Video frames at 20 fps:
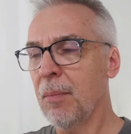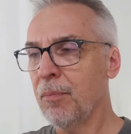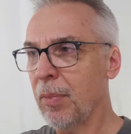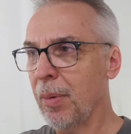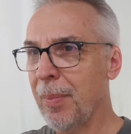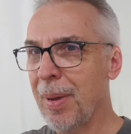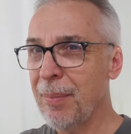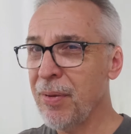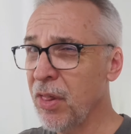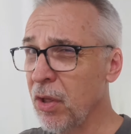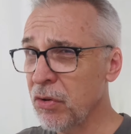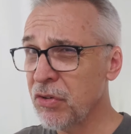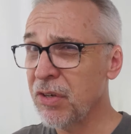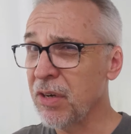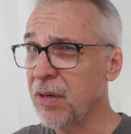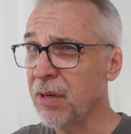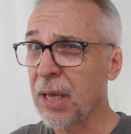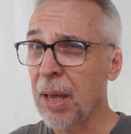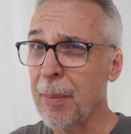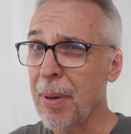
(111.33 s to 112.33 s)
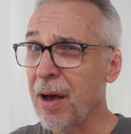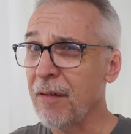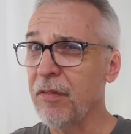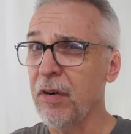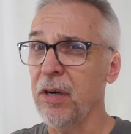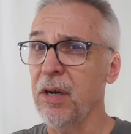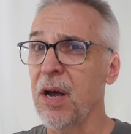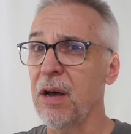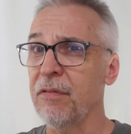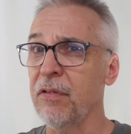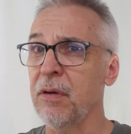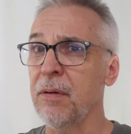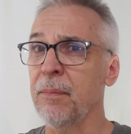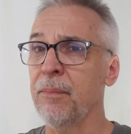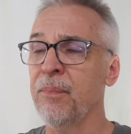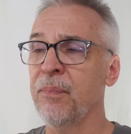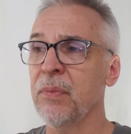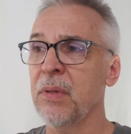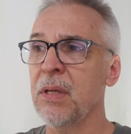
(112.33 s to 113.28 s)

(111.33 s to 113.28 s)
but maybe those didn't come out very often.